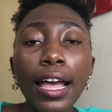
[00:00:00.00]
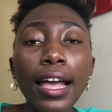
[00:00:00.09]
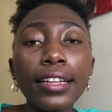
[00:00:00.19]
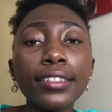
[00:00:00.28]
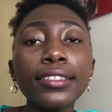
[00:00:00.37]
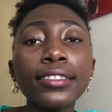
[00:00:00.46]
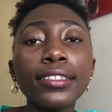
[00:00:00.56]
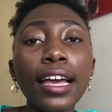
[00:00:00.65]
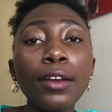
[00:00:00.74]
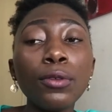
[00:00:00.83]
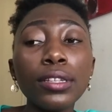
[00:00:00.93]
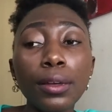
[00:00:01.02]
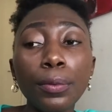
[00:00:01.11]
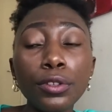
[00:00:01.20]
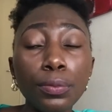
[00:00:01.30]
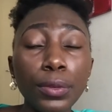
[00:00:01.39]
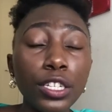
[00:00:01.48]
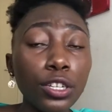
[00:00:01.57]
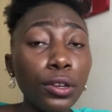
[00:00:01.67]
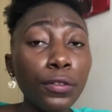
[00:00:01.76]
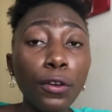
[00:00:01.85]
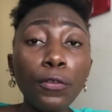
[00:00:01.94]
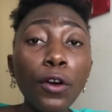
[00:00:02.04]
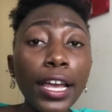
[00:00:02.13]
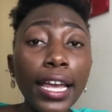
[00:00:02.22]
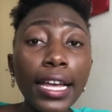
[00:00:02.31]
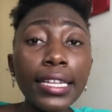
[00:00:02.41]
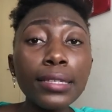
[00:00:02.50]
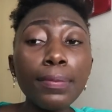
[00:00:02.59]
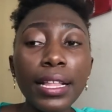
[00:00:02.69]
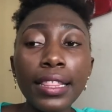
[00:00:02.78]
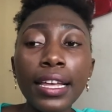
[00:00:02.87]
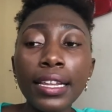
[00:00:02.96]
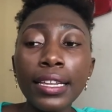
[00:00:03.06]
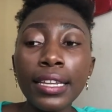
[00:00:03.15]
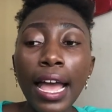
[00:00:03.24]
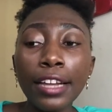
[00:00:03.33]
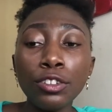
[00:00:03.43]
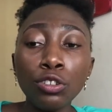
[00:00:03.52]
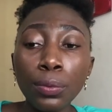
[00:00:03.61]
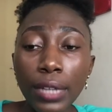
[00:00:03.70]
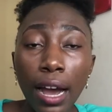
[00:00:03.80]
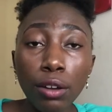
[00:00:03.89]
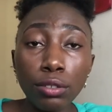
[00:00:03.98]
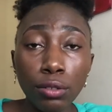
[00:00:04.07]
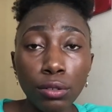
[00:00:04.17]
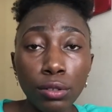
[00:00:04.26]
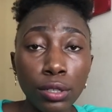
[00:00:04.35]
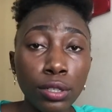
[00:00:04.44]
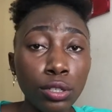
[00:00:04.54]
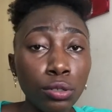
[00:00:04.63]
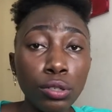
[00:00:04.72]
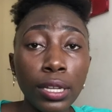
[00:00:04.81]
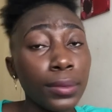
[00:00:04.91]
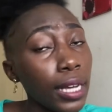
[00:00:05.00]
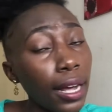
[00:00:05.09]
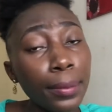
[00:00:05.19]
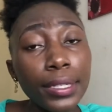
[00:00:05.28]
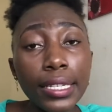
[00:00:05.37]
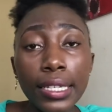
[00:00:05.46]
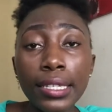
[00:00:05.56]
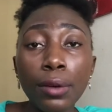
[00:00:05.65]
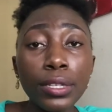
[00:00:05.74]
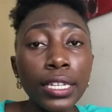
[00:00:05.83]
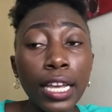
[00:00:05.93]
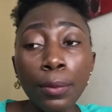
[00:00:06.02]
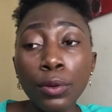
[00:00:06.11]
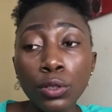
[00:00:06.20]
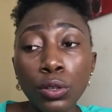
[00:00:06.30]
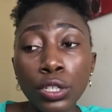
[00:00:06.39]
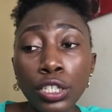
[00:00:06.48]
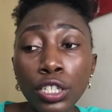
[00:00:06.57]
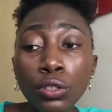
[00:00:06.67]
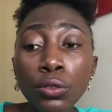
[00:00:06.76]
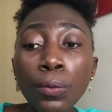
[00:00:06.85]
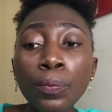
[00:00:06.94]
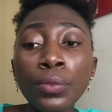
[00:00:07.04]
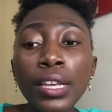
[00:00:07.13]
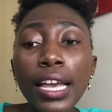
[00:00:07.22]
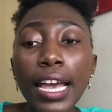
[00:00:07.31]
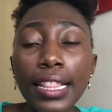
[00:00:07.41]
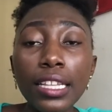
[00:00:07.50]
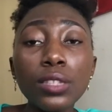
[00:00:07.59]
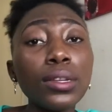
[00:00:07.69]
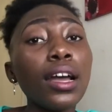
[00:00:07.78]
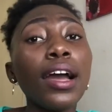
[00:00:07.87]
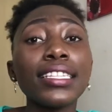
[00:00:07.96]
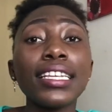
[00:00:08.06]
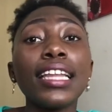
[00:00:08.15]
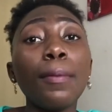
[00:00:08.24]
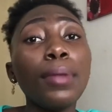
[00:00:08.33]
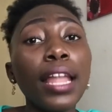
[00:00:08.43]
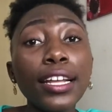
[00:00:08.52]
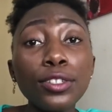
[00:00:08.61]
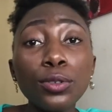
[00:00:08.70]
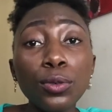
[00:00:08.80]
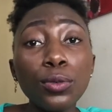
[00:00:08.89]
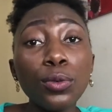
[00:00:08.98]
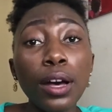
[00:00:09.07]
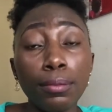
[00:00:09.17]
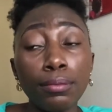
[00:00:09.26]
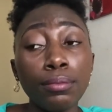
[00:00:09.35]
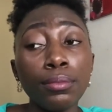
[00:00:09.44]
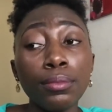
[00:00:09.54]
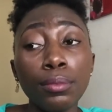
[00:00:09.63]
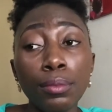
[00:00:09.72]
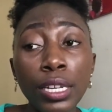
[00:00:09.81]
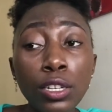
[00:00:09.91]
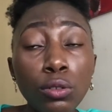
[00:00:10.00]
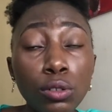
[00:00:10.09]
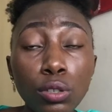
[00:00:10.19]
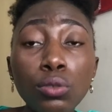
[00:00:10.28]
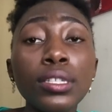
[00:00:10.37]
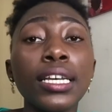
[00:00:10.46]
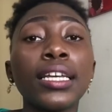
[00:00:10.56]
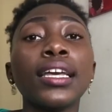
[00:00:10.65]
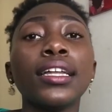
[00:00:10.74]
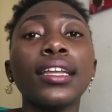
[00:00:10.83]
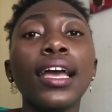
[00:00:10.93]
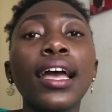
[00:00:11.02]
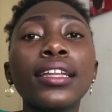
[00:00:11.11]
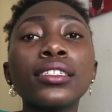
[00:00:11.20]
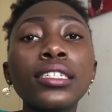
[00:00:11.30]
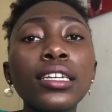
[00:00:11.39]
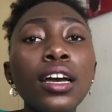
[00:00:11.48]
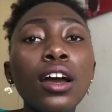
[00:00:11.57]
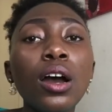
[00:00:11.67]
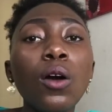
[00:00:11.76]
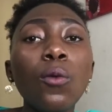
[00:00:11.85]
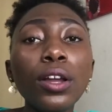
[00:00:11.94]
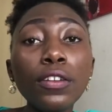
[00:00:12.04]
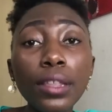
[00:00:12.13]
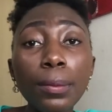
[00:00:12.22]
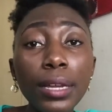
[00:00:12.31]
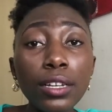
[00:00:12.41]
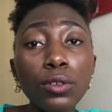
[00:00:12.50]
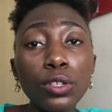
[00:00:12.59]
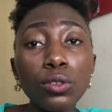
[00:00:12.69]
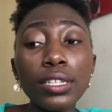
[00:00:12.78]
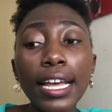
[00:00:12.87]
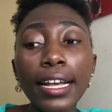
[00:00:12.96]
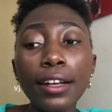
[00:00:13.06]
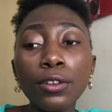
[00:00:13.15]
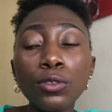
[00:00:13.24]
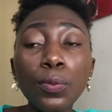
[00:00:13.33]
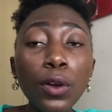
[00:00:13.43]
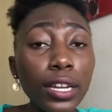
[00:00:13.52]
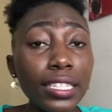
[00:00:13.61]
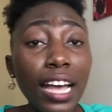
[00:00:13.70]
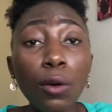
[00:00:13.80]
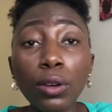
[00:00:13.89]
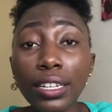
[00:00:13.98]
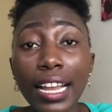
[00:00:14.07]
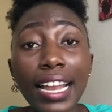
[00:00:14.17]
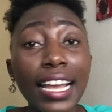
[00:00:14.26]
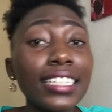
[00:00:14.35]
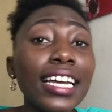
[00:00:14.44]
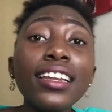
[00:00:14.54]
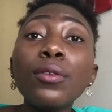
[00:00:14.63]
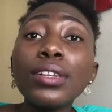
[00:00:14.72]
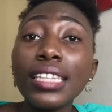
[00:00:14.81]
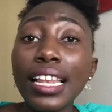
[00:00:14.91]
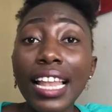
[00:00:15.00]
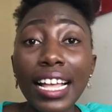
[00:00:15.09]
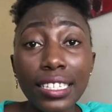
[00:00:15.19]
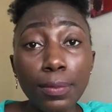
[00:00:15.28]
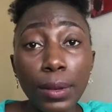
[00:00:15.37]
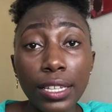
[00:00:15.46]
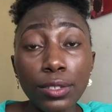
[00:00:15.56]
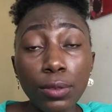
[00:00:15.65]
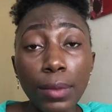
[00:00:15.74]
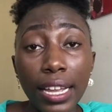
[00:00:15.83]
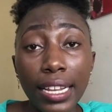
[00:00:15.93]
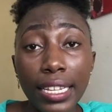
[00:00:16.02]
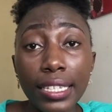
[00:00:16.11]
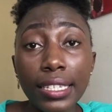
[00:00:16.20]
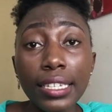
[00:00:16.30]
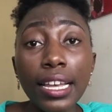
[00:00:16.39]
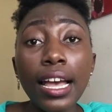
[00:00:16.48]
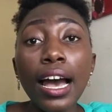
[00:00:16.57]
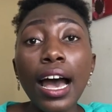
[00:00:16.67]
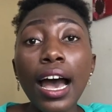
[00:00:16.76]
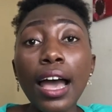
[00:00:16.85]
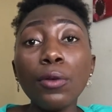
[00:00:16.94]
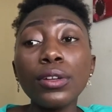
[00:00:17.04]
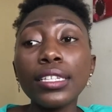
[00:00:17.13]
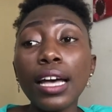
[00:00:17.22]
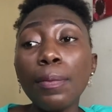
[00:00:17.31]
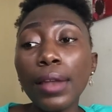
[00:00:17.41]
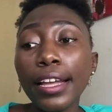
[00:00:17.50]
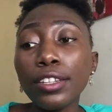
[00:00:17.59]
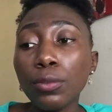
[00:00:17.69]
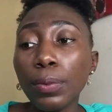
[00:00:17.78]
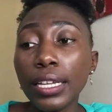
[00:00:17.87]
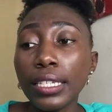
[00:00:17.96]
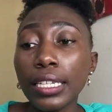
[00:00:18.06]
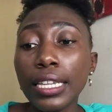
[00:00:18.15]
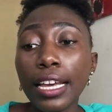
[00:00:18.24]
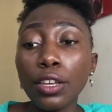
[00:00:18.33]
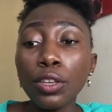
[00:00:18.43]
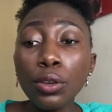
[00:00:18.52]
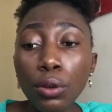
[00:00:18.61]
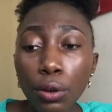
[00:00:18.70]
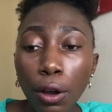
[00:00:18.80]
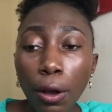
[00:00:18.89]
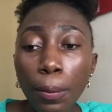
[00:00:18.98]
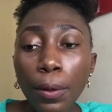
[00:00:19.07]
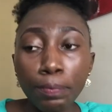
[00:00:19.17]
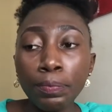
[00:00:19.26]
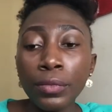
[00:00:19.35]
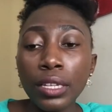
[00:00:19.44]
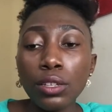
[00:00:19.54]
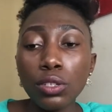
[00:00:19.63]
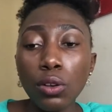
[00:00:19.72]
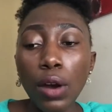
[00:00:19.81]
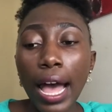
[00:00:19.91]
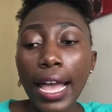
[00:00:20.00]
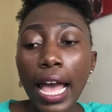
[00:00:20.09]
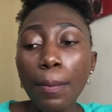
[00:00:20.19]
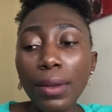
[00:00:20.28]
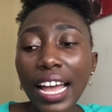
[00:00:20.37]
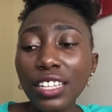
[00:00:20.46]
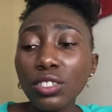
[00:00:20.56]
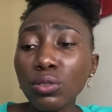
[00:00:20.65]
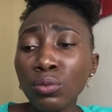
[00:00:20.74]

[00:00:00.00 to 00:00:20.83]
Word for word: and it was supposed to be a degree for four years but then i dropped out because due to some circumstances i wasn't able to continue and that's when i said applying to um, medical schools again and one of the medical schools like to be honest i won't lie like china was the last place on my list i was applying to places like europe so i applied